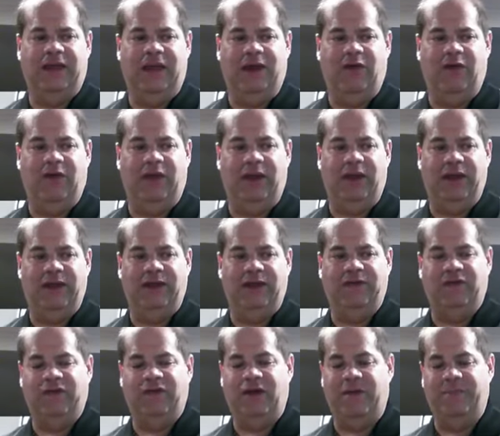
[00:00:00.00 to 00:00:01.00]
Gary and
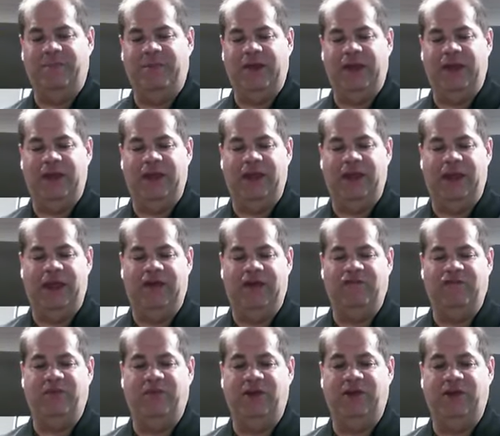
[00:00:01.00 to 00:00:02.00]
his company
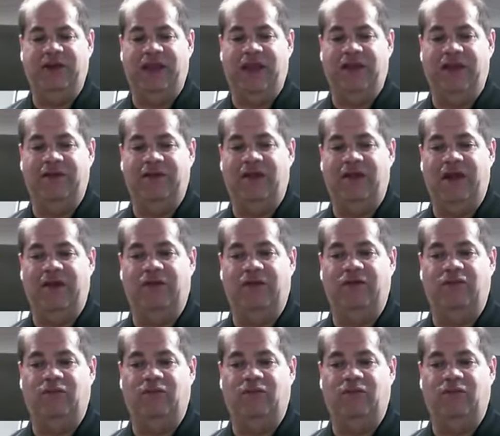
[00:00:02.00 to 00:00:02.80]
have put together there.